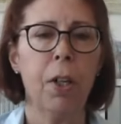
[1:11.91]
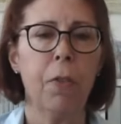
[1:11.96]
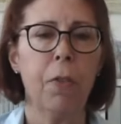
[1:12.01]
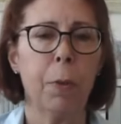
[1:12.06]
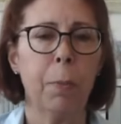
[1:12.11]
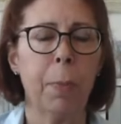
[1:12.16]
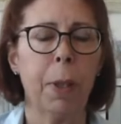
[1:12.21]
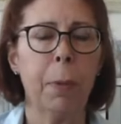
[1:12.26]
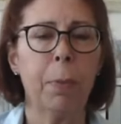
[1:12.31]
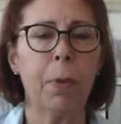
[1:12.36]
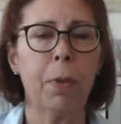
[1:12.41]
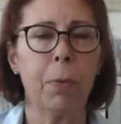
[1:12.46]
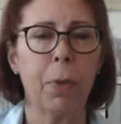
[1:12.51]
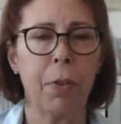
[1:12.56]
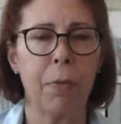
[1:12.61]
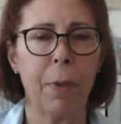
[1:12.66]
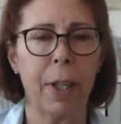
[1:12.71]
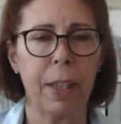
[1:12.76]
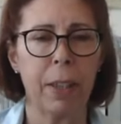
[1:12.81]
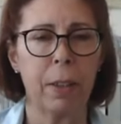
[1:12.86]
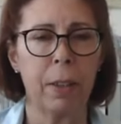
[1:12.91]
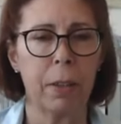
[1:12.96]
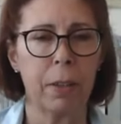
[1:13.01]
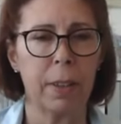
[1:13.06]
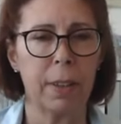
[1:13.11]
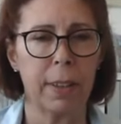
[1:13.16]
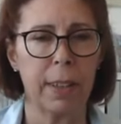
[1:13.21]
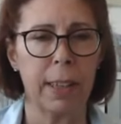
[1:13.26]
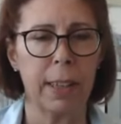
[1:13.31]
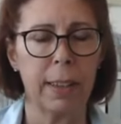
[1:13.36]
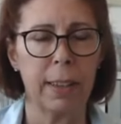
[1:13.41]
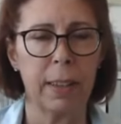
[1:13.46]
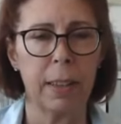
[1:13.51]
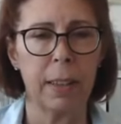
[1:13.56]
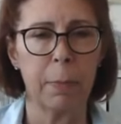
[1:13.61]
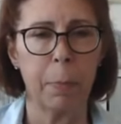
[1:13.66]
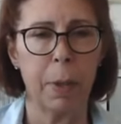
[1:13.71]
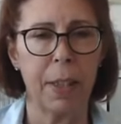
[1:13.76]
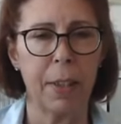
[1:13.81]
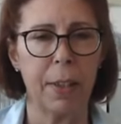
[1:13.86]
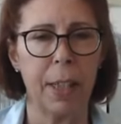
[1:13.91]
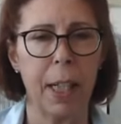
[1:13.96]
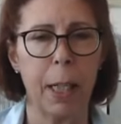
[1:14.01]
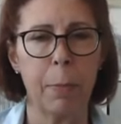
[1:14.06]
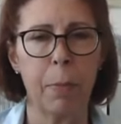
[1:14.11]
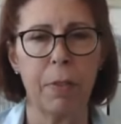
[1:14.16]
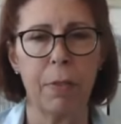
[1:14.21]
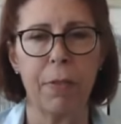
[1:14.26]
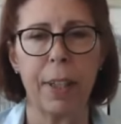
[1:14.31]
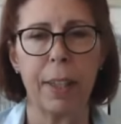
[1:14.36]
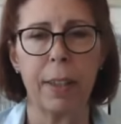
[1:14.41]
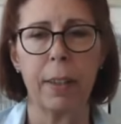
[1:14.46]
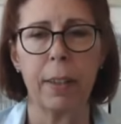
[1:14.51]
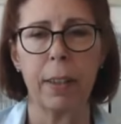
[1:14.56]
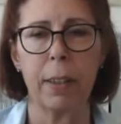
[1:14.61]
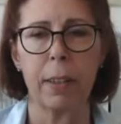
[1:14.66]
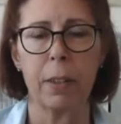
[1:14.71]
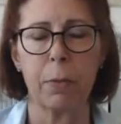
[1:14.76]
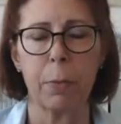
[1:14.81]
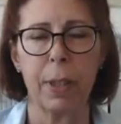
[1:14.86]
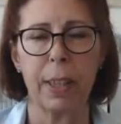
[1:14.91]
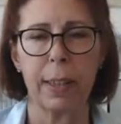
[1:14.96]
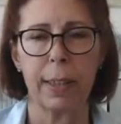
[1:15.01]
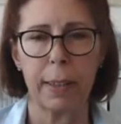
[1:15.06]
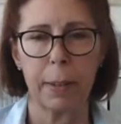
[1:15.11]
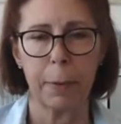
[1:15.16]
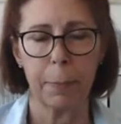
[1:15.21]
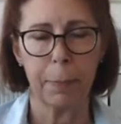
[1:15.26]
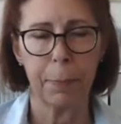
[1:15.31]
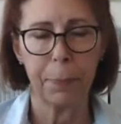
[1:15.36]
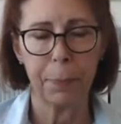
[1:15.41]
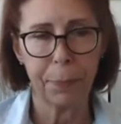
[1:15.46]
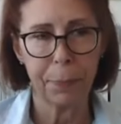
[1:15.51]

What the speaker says: for people with retinal diseases by the name of Retina Swiss.